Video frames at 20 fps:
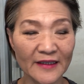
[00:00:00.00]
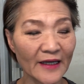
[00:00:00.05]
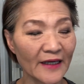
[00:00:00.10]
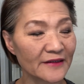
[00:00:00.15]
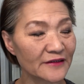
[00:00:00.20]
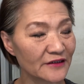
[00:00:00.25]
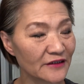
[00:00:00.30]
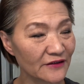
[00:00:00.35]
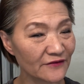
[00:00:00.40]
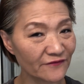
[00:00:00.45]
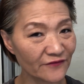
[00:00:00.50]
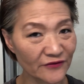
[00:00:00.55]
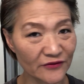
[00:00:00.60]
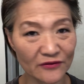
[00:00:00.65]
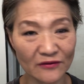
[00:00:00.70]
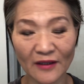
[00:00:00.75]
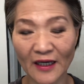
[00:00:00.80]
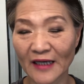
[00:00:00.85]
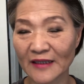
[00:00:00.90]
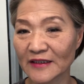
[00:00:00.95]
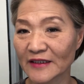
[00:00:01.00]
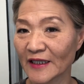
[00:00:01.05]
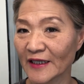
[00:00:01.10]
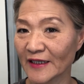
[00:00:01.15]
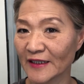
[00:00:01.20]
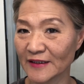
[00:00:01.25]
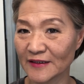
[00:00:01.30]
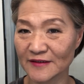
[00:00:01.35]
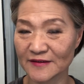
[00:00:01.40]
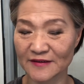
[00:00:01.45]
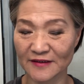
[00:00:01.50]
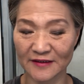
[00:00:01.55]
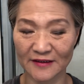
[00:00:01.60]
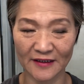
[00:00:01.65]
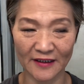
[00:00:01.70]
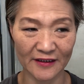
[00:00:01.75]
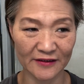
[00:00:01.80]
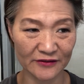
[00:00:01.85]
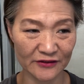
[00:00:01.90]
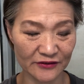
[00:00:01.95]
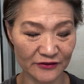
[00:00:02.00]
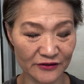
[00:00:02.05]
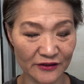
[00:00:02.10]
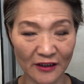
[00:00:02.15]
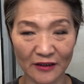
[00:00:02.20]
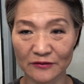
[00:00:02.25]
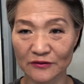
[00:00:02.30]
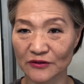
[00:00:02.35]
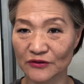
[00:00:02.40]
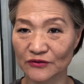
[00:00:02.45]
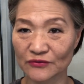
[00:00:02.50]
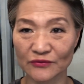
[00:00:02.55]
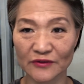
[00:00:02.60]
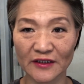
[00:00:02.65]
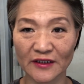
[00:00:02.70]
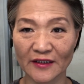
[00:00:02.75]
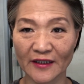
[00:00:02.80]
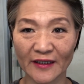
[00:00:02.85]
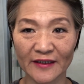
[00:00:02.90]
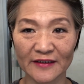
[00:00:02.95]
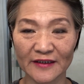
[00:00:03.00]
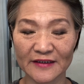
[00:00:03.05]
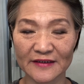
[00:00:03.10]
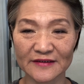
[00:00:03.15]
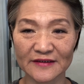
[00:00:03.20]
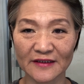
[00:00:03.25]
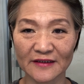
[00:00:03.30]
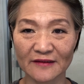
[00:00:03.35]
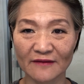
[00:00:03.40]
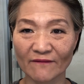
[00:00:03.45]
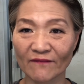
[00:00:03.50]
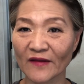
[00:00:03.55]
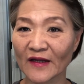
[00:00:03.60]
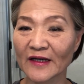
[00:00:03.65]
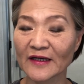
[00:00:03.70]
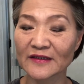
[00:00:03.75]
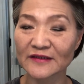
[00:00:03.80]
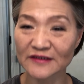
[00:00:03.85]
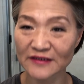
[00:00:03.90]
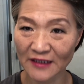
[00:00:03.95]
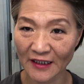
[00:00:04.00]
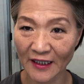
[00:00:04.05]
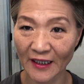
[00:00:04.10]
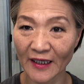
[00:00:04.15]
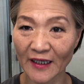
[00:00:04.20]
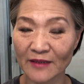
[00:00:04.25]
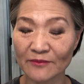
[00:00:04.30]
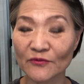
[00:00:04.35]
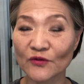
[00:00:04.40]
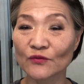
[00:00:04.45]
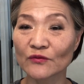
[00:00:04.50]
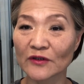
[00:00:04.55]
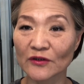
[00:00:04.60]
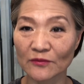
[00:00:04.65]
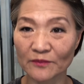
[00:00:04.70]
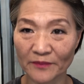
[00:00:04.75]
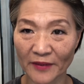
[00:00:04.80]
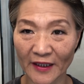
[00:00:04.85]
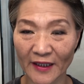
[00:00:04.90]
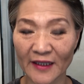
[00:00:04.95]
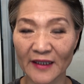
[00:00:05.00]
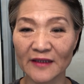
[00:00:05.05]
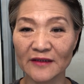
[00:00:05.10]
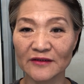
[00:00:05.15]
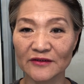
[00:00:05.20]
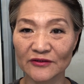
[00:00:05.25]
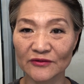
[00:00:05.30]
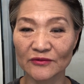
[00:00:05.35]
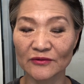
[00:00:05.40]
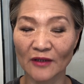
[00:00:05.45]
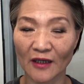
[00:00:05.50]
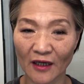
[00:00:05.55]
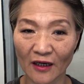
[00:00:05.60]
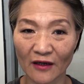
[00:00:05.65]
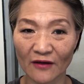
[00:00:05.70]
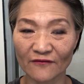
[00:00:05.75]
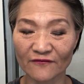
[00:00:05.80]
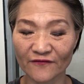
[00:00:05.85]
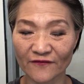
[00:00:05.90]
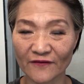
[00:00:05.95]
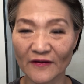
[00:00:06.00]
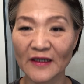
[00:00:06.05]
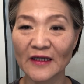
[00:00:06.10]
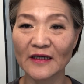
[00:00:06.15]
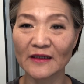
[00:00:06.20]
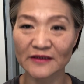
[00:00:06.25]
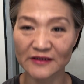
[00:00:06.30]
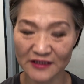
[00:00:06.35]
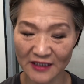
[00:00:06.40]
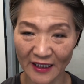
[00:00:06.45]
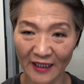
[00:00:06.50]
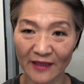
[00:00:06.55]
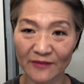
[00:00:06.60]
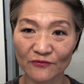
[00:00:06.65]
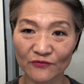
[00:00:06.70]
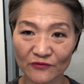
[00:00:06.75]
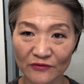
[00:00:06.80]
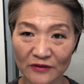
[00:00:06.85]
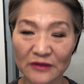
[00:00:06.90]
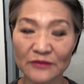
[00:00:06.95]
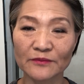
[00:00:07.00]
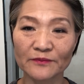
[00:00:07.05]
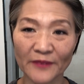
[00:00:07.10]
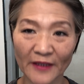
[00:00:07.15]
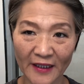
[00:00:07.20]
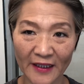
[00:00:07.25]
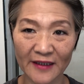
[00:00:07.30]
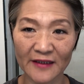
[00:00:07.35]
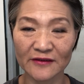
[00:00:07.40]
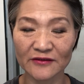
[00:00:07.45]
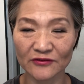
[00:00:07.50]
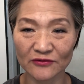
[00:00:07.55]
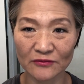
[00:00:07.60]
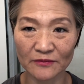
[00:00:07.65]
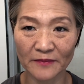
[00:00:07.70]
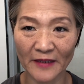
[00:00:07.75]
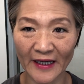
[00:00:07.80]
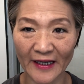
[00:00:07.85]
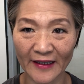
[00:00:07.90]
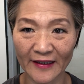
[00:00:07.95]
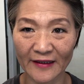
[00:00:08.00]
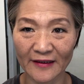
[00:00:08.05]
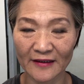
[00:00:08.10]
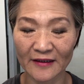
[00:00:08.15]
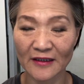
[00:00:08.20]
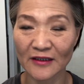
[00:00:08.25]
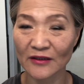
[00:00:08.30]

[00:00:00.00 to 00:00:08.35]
And if you are lazy and not doing anything, time will pay you off. Time will pay you back